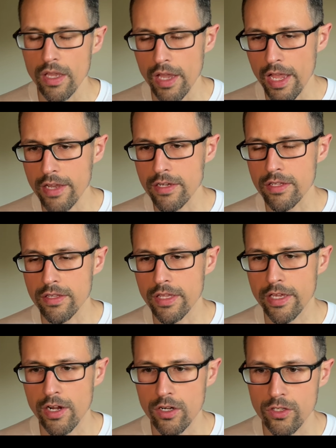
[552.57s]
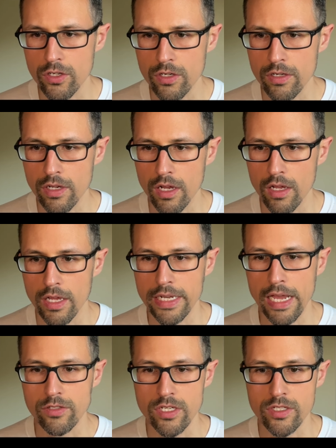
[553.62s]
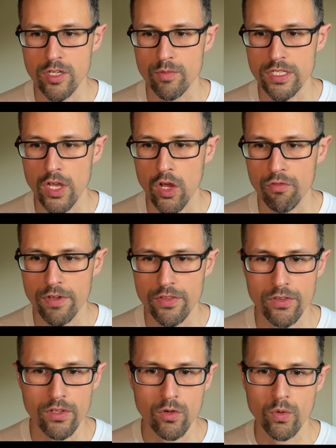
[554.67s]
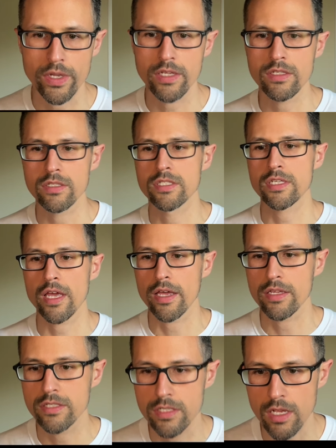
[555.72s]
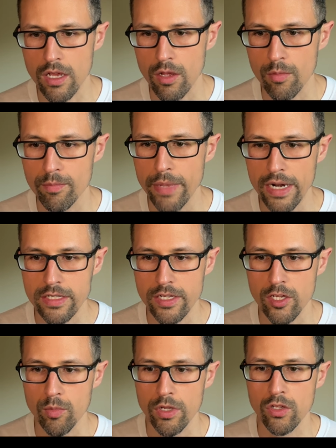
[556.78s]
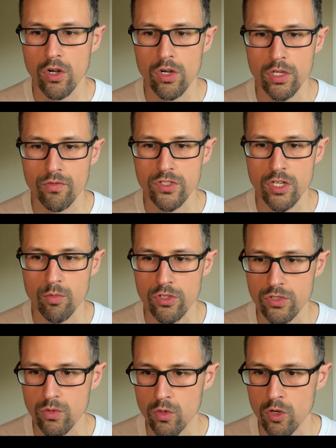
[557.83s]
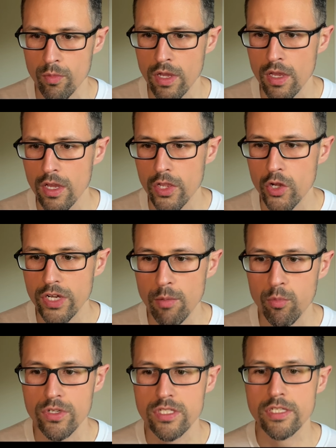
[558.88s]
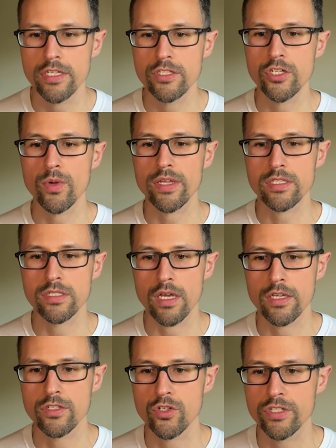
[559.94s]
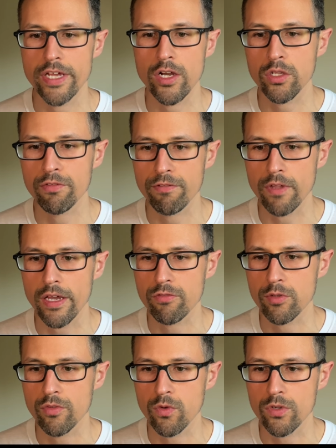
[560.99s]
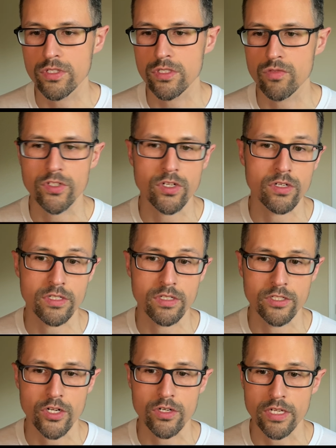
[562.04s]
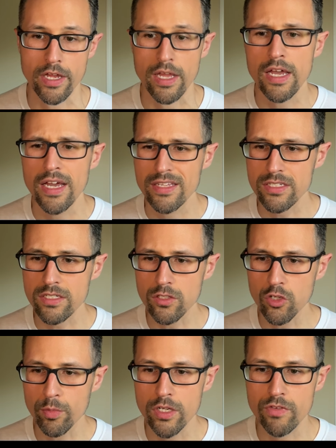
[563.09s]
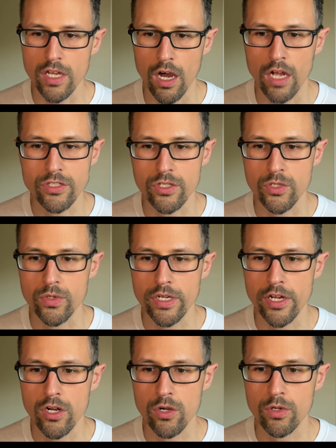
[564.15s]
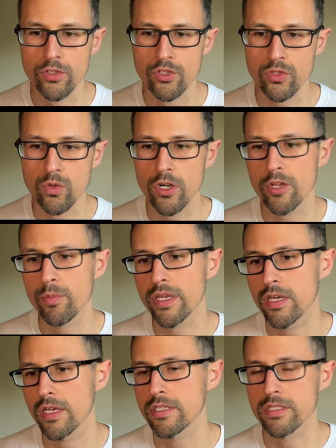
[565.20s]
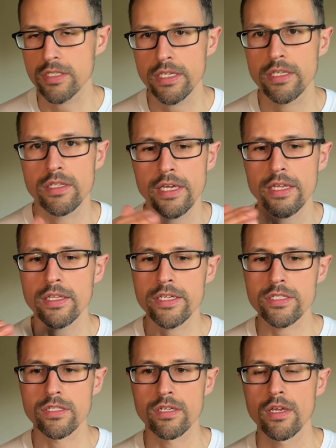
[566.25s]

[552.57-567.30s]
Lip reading: And the character announces himself, and then the queen says back to him, "Alaric of the Summer Storm, your name precedes you, as does your tale of flight from the forces of Zerzak." This is a little bit of a continuity error in the story, because at least